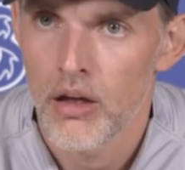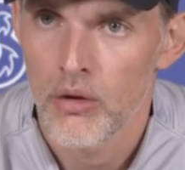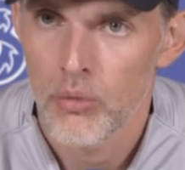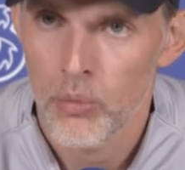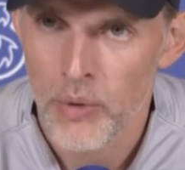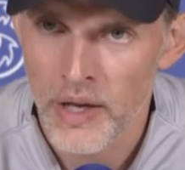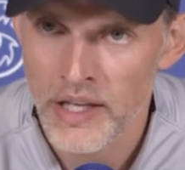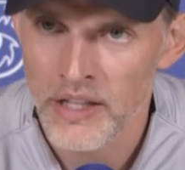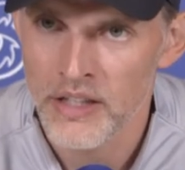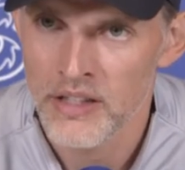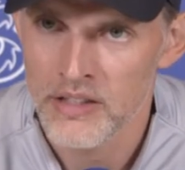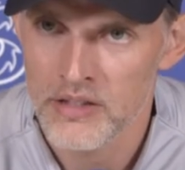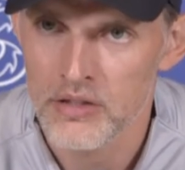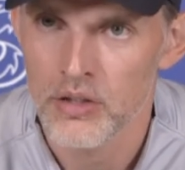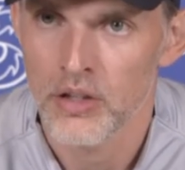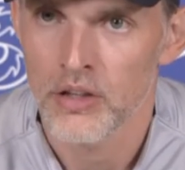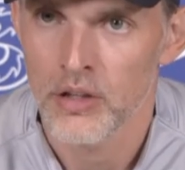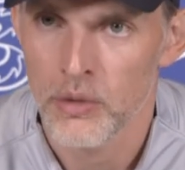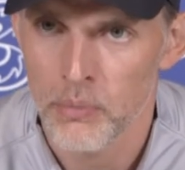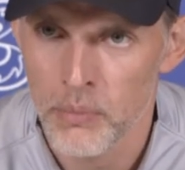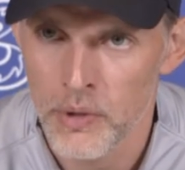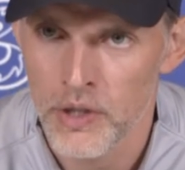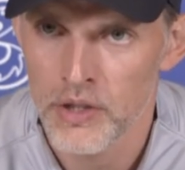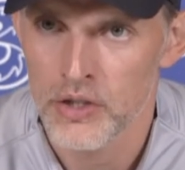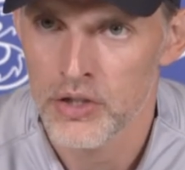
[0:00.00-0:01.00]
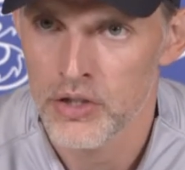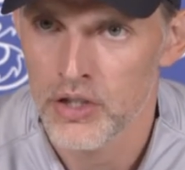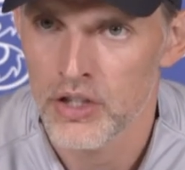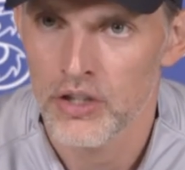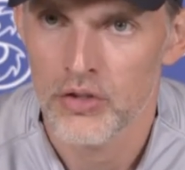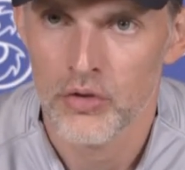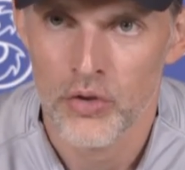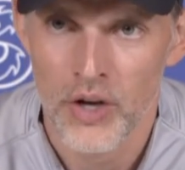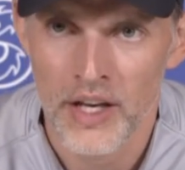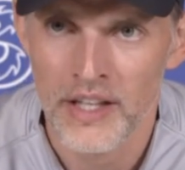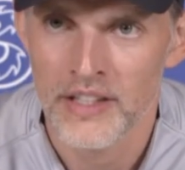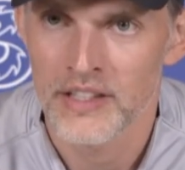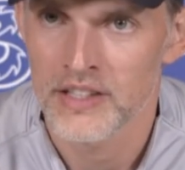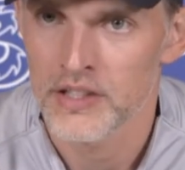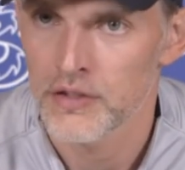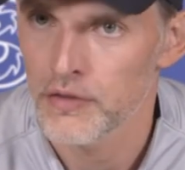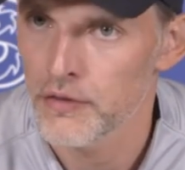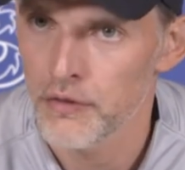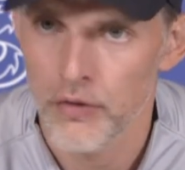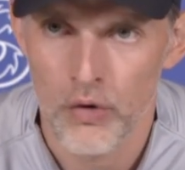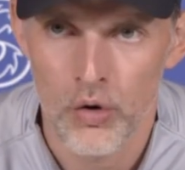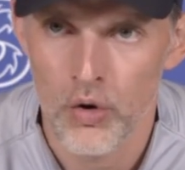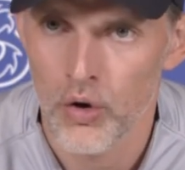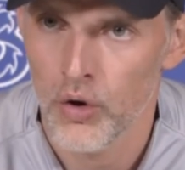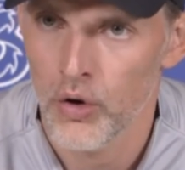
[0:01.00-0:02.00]
When he's on the pitch, he trains
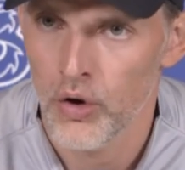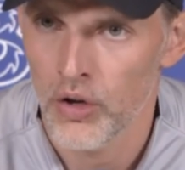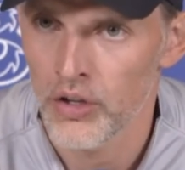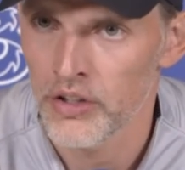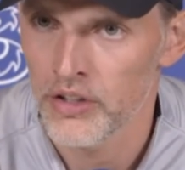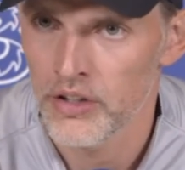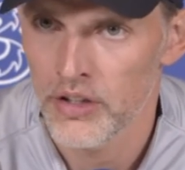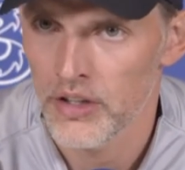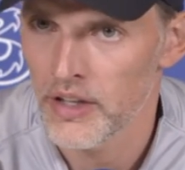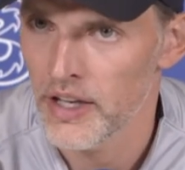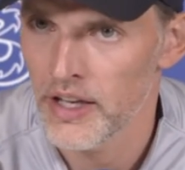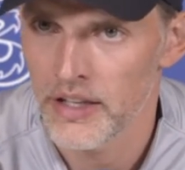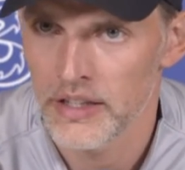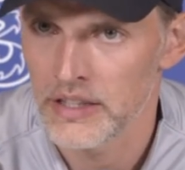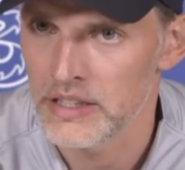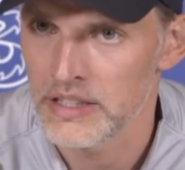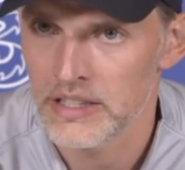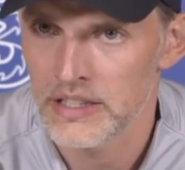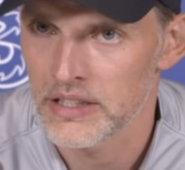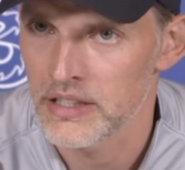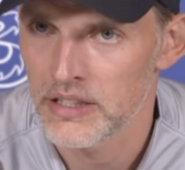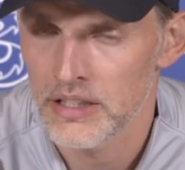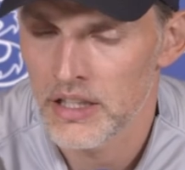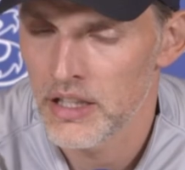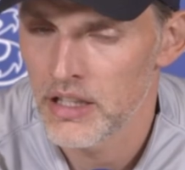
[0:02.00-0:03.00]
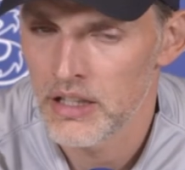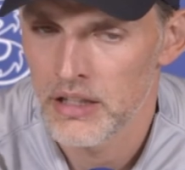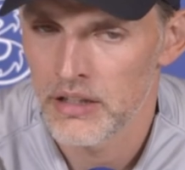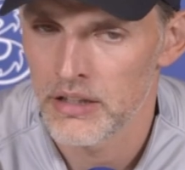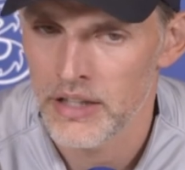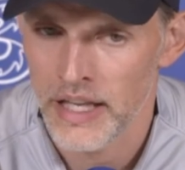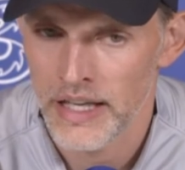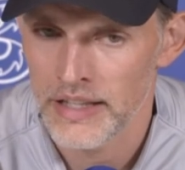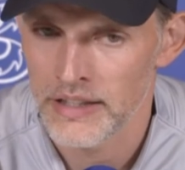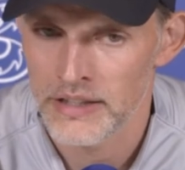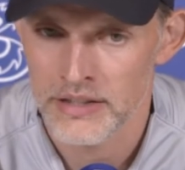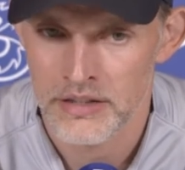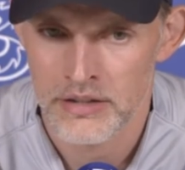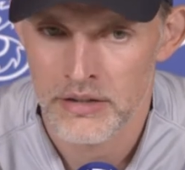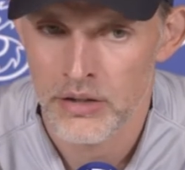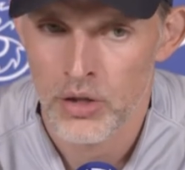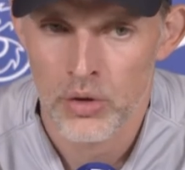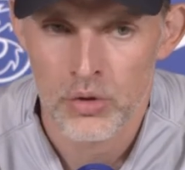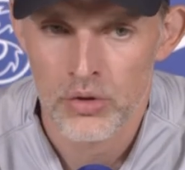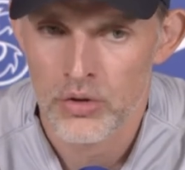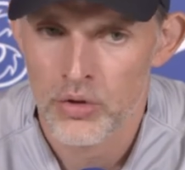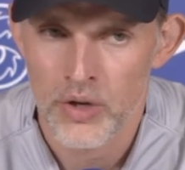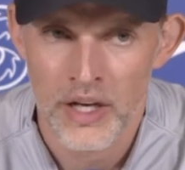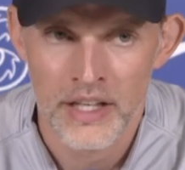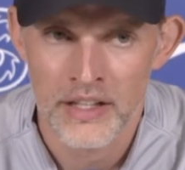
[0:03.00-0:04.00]
full on. There is no
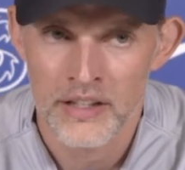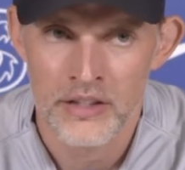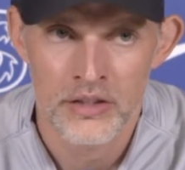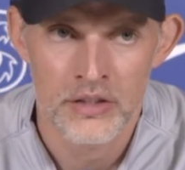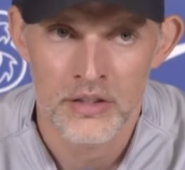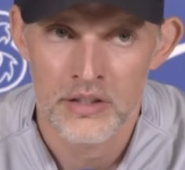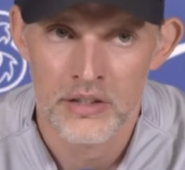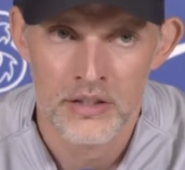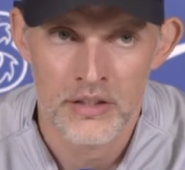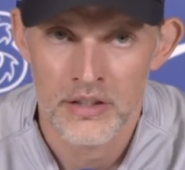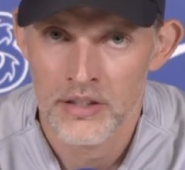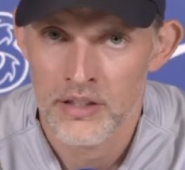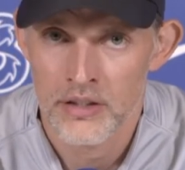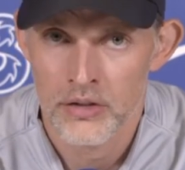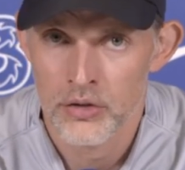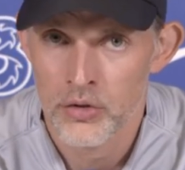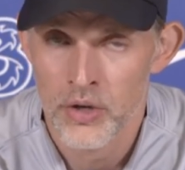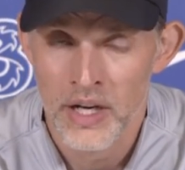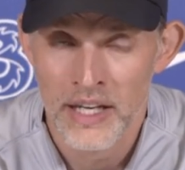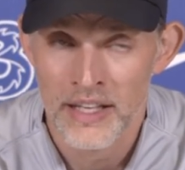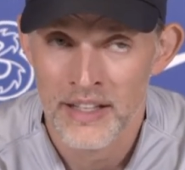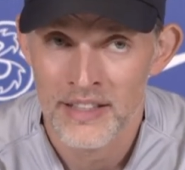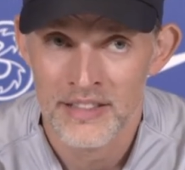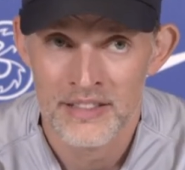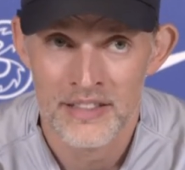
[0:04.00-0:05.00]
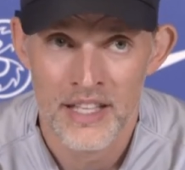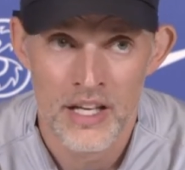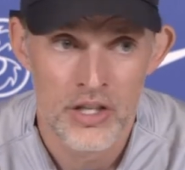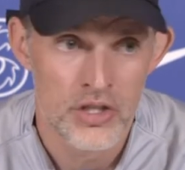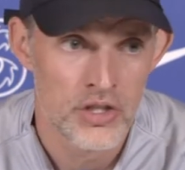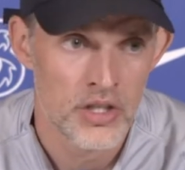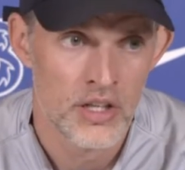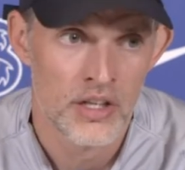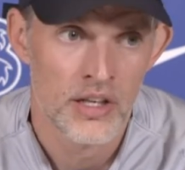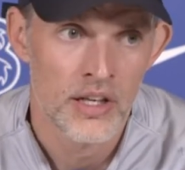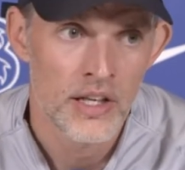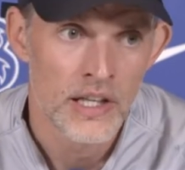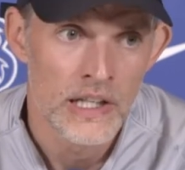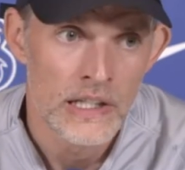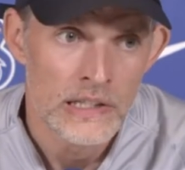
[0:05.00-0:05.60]
training session